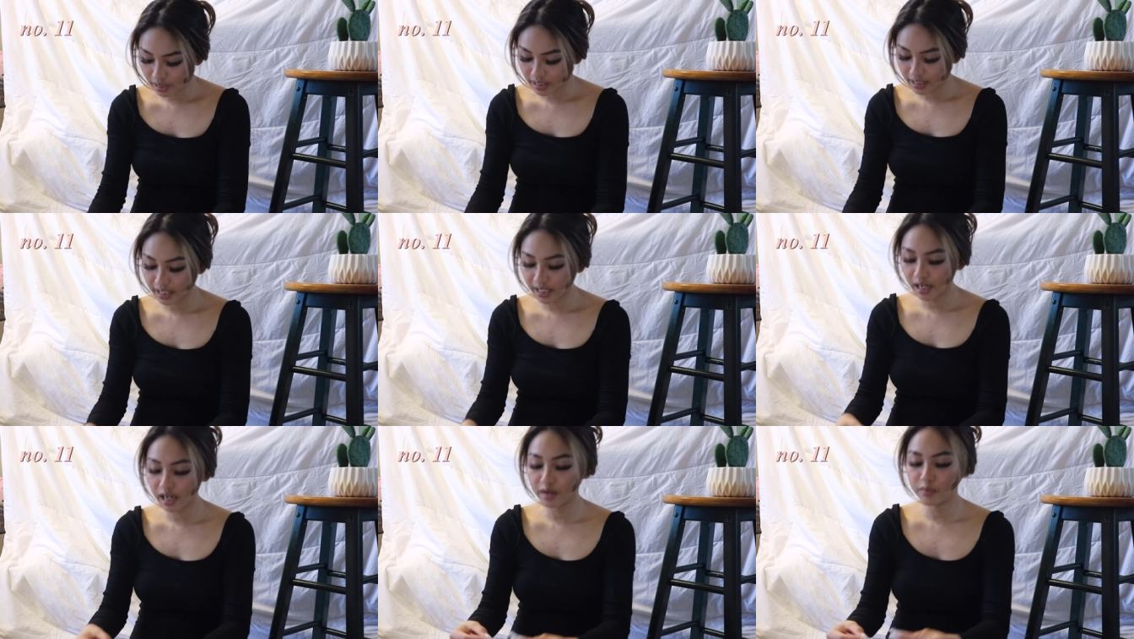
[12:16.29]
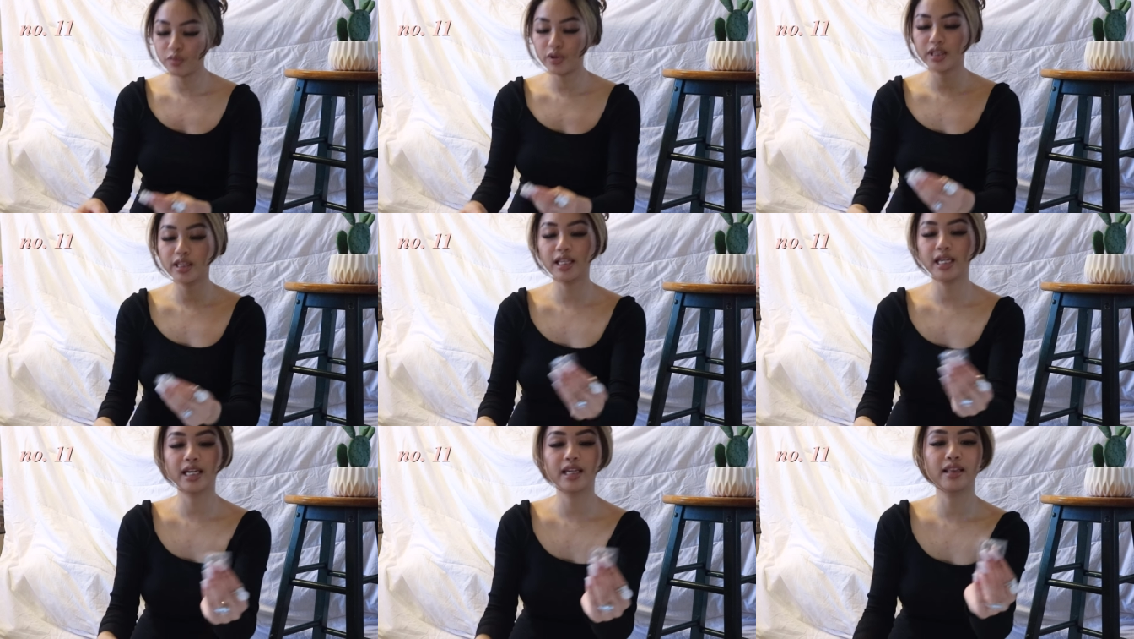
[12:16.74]
And they come
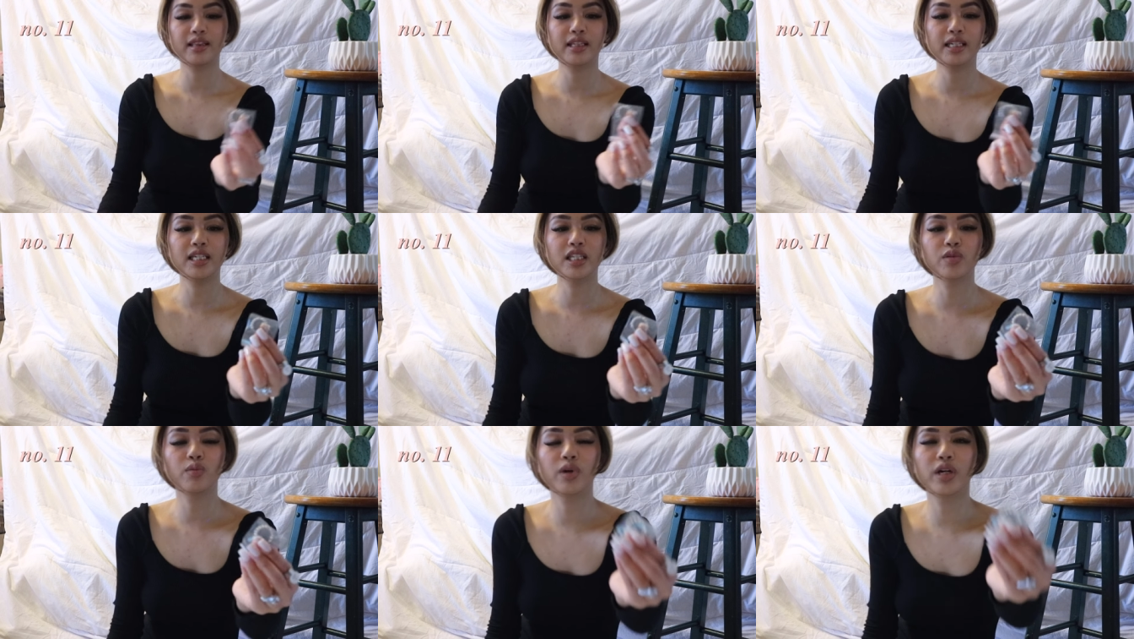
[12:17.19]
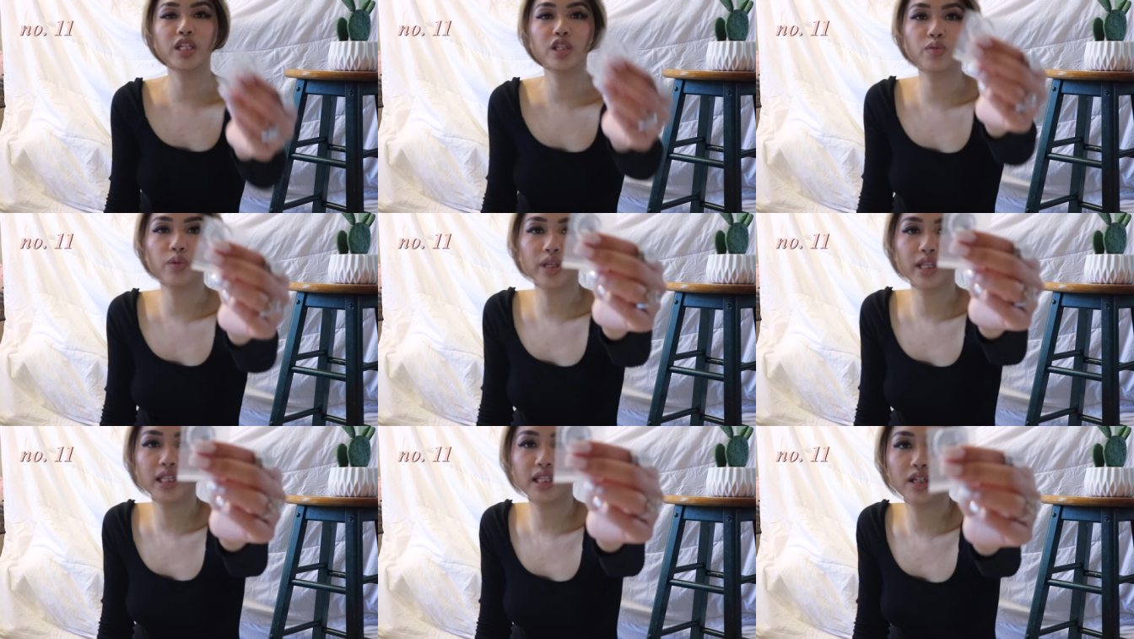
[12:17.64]
with like these
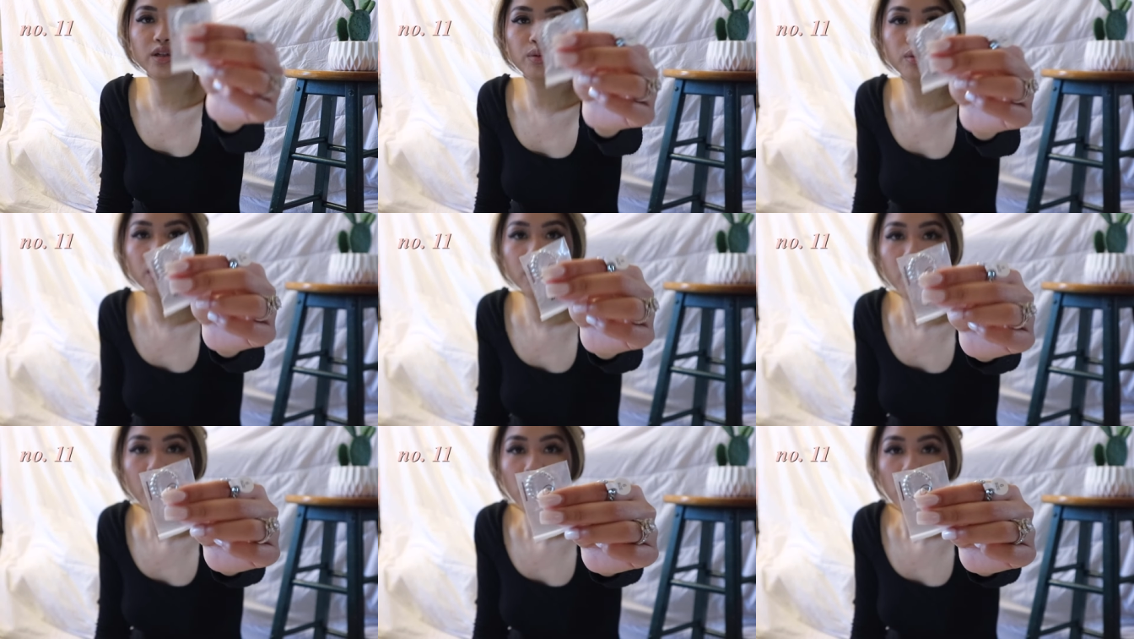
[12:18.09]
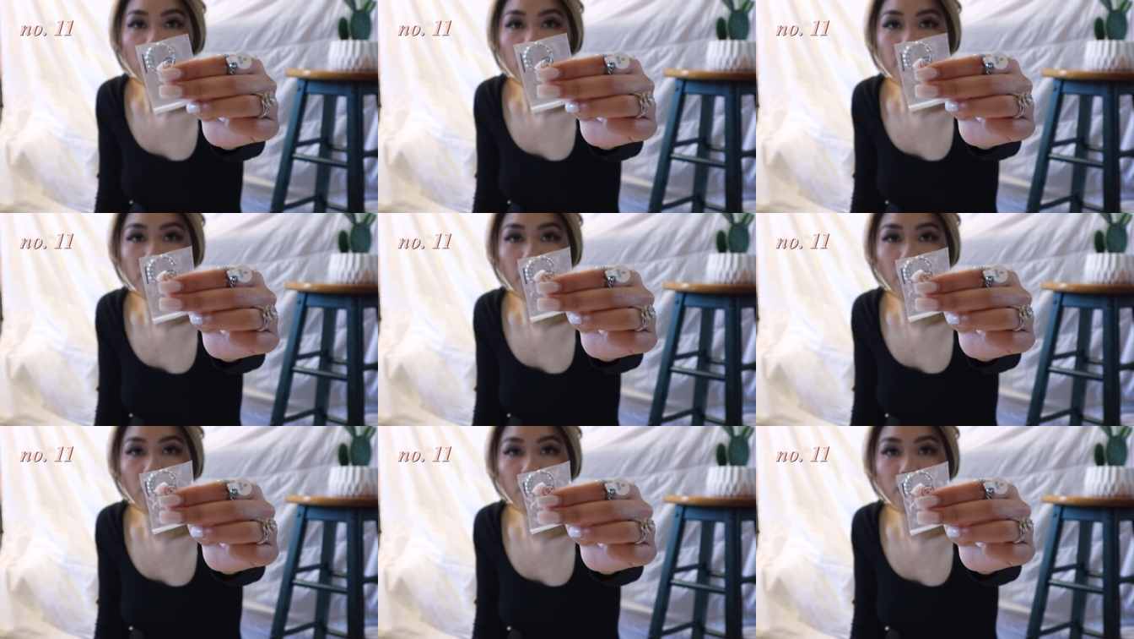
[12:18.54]
ones with little
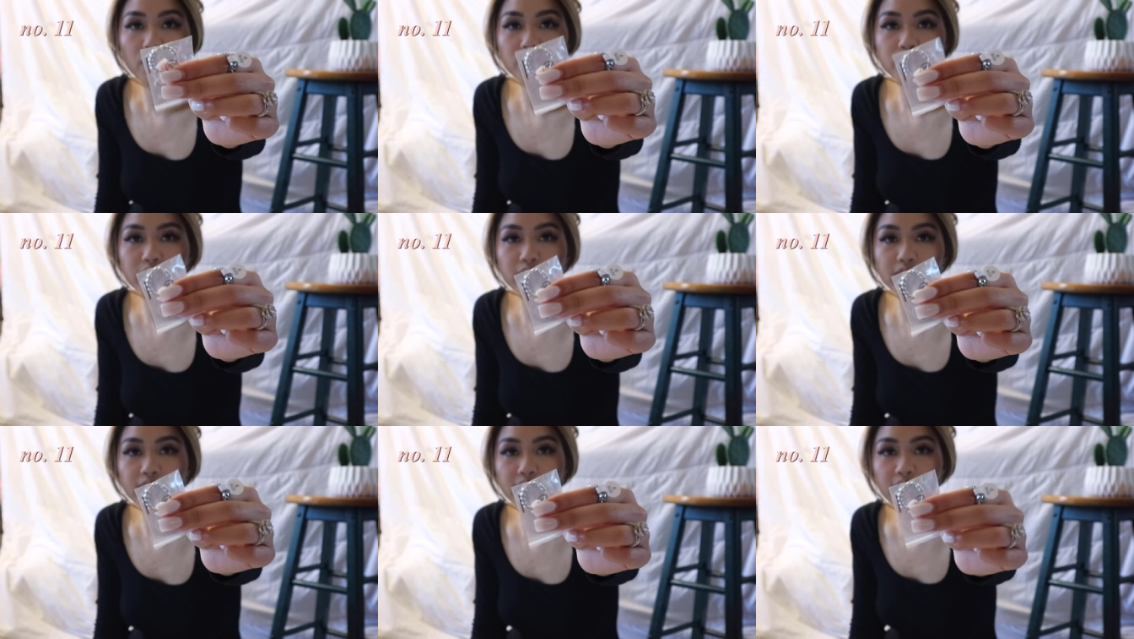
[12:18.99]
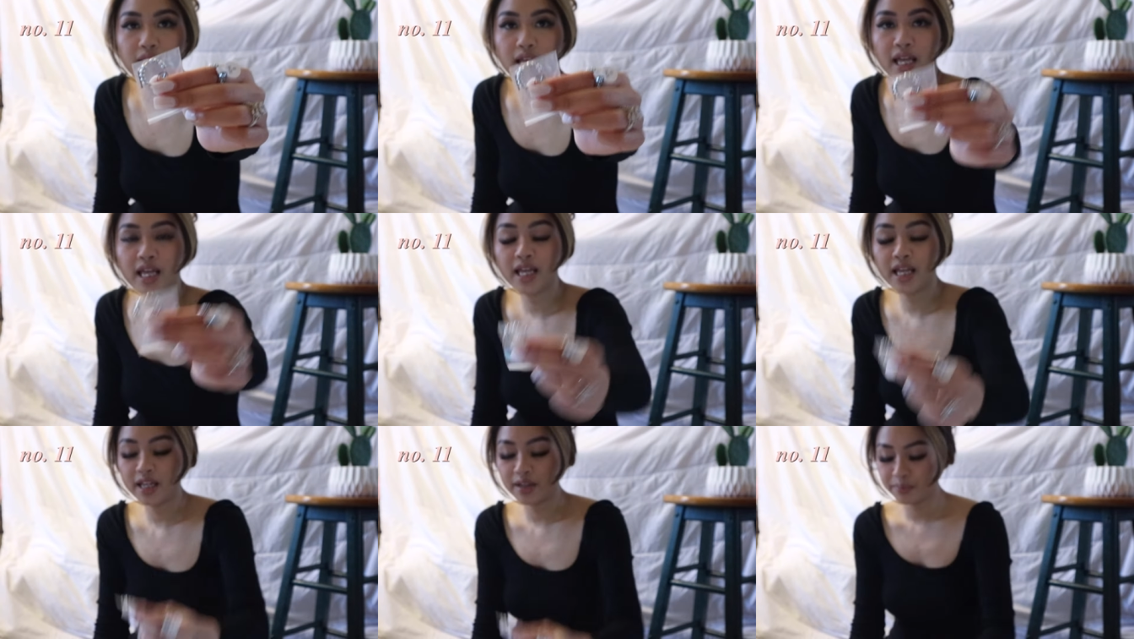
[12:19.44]
balls in
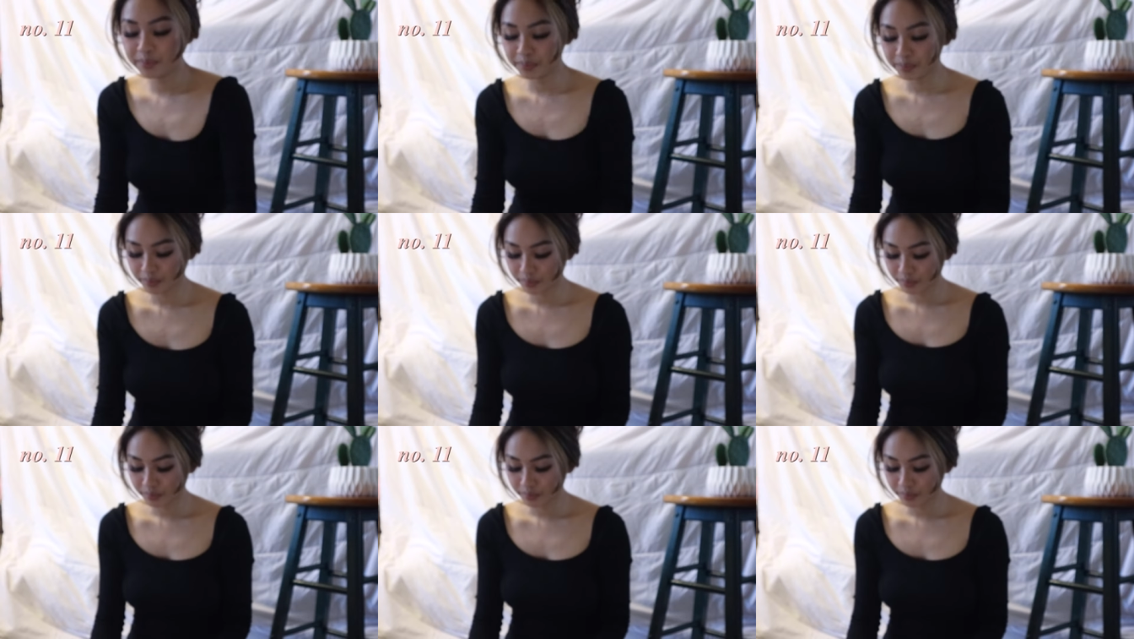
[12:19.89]
them.